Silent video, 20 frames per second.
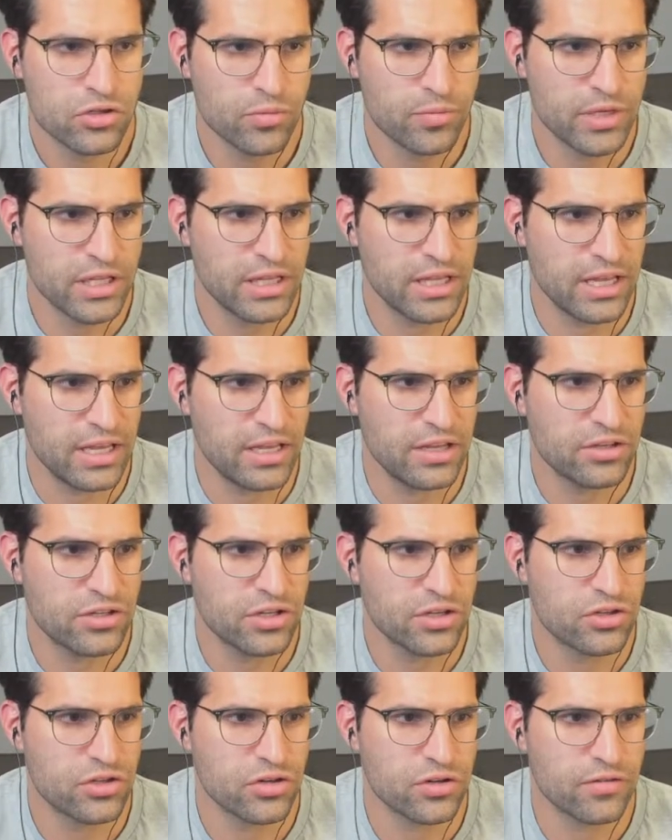This will be the
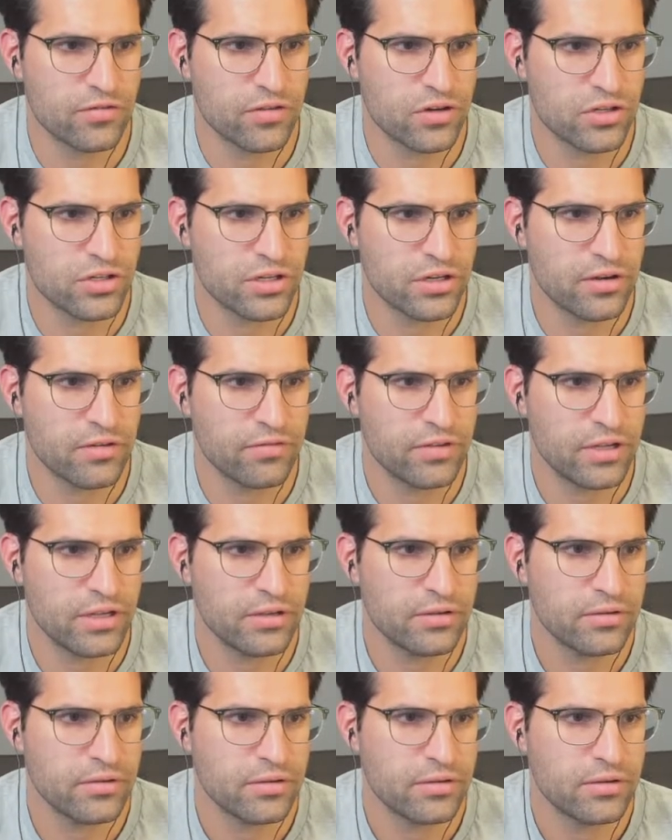integer version of
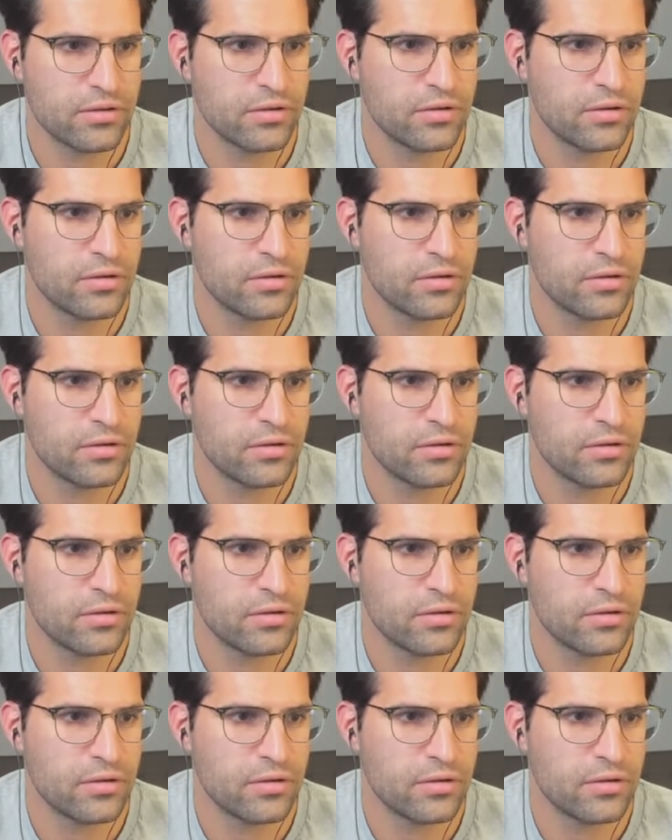it.